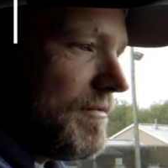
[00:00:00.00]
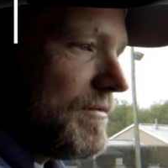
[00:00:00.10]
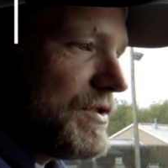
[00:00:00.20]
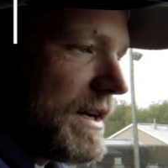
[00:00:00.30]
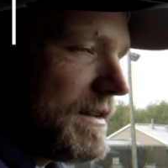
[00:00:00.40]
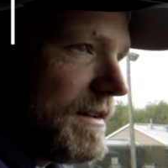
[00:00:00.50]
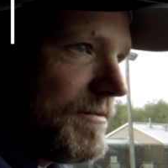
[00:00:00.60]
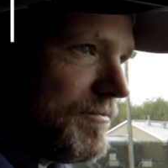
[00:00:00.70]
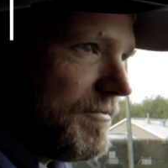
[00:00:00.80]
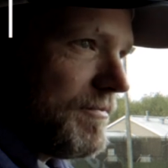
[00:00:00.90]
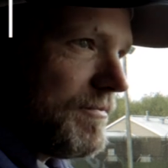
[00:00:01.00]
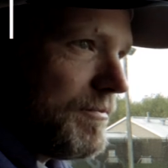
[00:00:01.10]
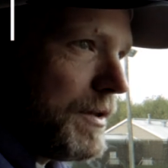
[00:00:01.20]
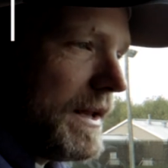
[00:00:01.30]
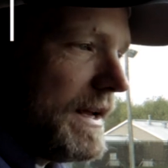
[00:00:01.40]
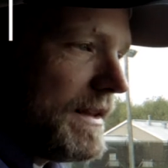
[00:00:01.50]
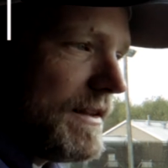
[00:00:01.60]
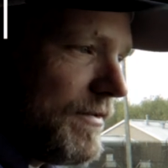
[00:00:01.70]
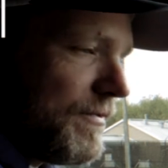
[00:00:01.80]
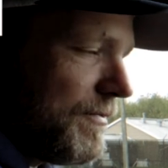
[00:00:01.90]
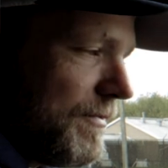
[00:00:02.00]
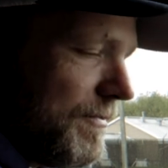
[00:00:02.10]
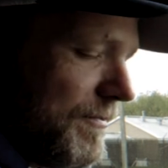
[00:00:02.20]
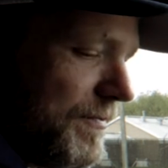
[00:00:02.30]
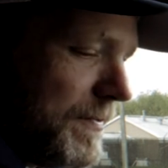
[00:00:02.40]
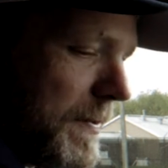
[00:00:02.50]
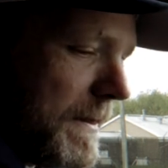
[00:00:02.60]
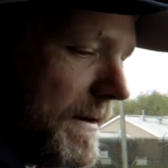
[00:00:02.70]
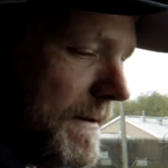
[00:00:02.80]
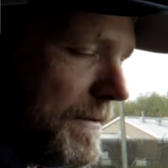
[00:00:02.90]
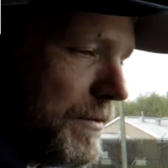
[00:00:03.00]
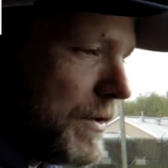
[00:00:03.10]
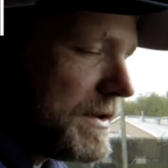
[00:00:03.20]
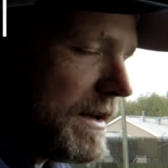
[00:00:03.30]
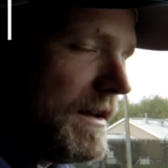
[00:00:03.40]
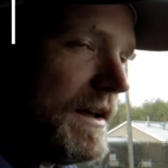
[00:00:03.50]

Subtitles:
check the play in the rotate.